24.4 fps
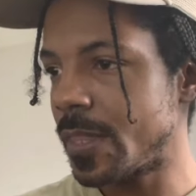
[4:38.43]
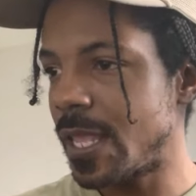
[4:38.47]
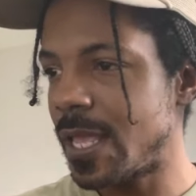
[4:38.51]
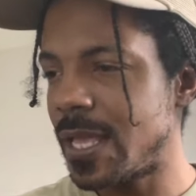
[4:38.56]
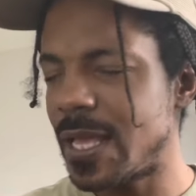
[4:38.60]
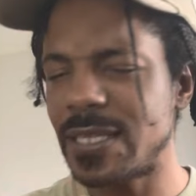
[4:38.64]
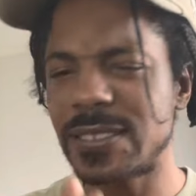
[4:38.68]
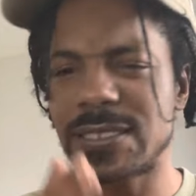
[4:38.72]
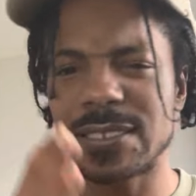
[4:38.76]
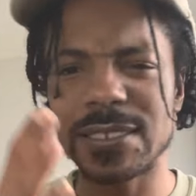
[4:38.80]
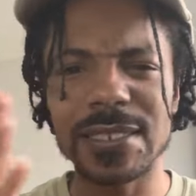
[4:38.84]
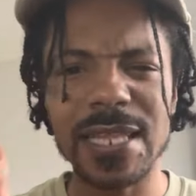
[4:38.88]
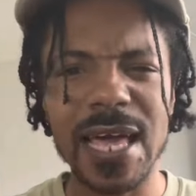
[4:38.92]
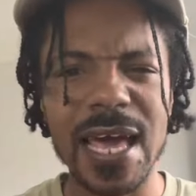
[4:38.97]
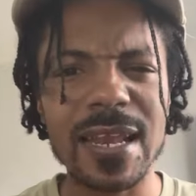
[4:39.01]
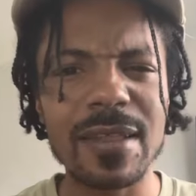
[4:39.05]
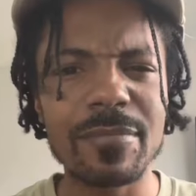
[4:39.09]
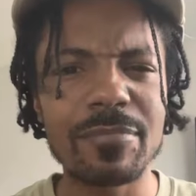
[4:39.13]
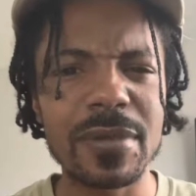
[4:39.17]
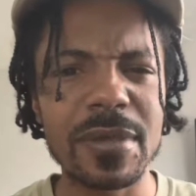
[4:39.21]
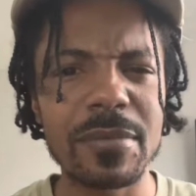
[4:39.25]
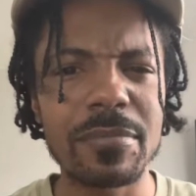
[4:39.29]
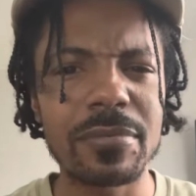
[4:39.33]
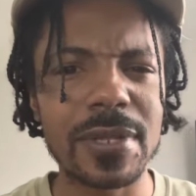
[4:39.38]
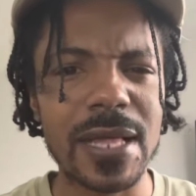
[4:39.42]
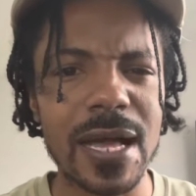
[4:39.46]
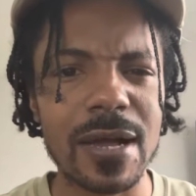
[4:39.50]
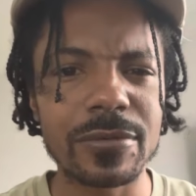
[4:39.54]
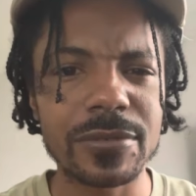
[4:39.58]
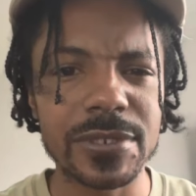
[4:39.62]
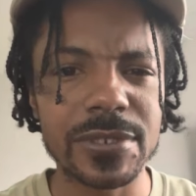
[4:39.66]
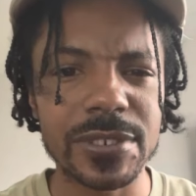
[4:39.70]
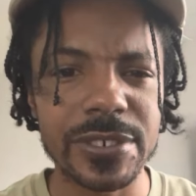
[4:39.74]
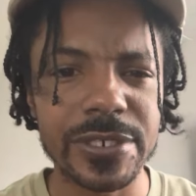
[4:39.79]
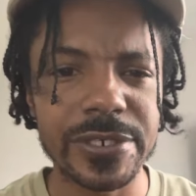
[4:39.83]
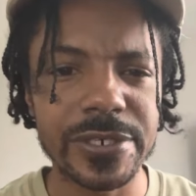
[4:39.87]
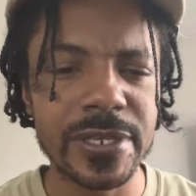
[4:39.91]
it's a lot of people
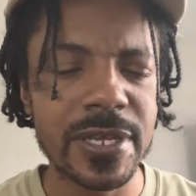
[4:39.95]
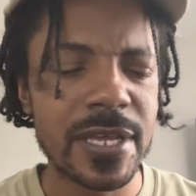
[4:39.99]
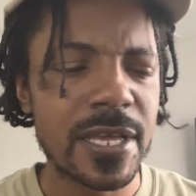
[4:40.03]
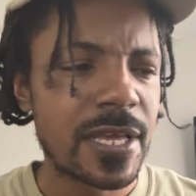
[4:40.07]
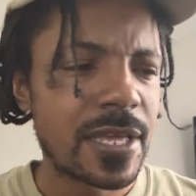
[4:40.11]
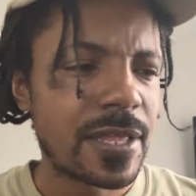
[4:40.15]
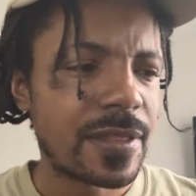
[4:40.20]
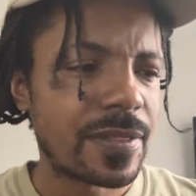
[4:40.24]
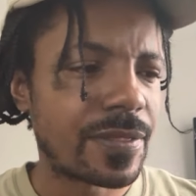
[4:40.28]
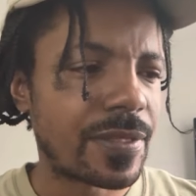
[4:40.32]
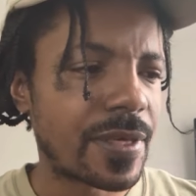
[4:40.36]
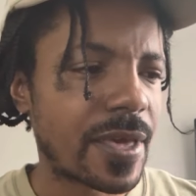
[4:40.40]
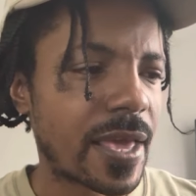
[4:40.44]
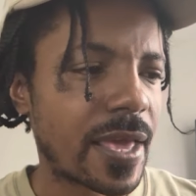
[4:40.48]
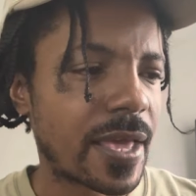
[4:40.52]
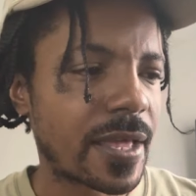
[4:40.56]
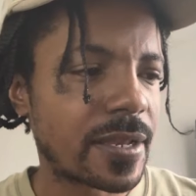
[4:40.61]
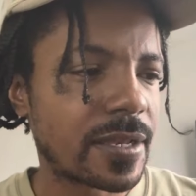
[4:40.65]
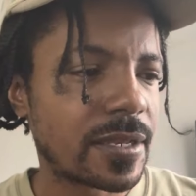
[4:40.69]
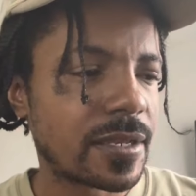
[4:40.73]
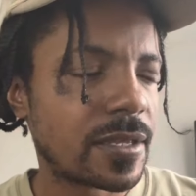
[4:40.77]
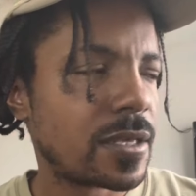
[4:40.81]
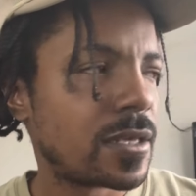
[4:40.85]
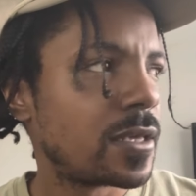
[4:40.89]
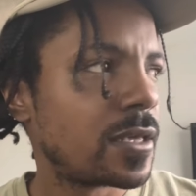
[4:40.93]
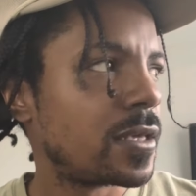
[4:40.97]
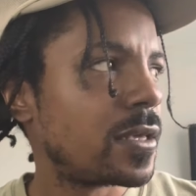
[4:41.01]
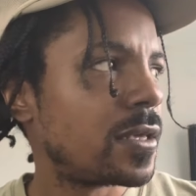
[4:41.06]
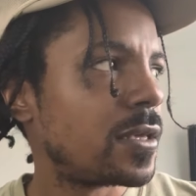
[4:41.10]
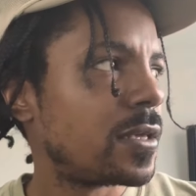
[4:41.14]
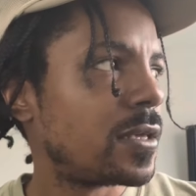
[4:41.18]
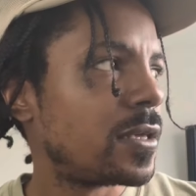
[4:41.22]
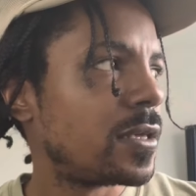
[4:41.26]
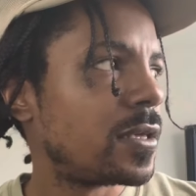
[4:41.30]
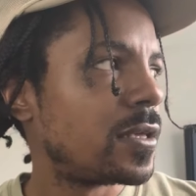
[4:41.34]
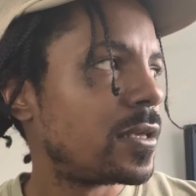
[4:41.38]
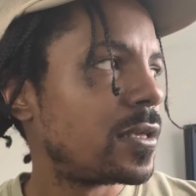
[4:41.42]
out there that
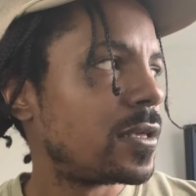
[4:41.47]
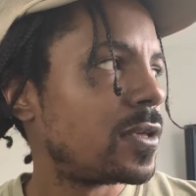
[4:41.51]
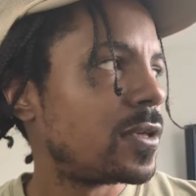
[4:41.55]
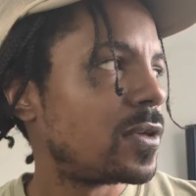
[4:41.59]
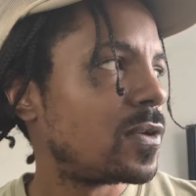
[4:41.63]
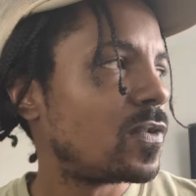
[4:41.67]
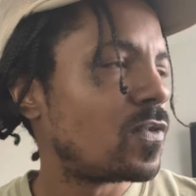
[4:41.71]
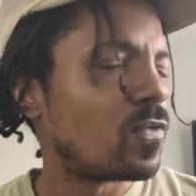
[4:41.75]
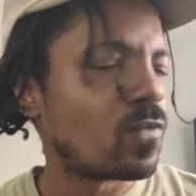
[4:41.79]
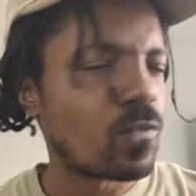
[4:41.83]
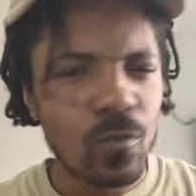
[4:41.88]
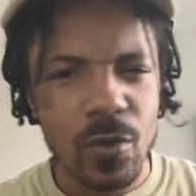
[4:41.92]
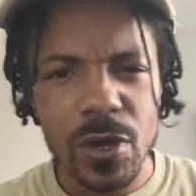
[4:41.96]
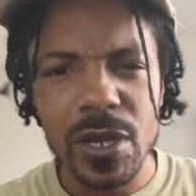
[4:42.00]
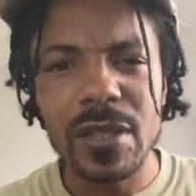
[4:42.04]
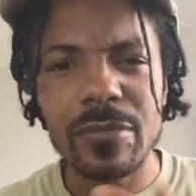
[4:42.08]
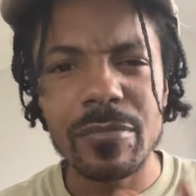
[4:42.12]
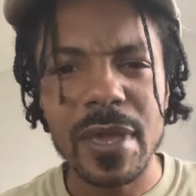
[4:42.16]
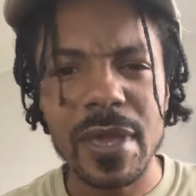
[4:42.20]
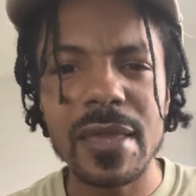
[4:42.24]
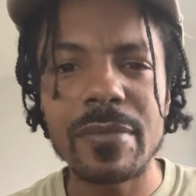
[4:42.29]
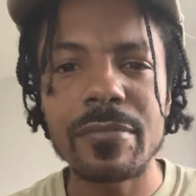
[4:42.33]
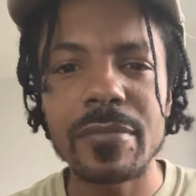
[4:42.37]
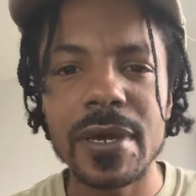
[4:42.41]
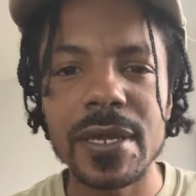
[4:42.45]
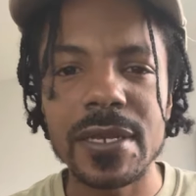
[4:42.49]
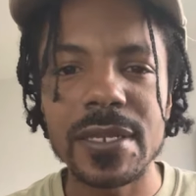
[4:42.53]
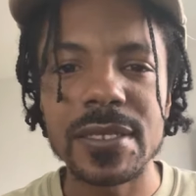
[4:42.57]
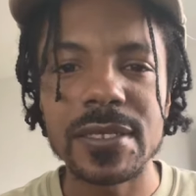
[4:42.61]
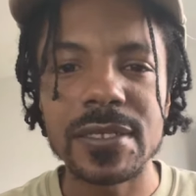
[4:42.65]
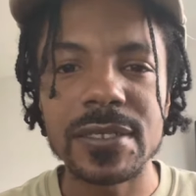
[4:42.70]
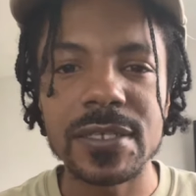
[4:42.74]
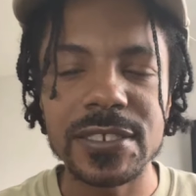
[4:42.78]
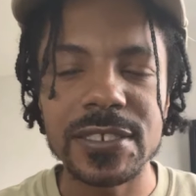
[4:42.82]
want to make money.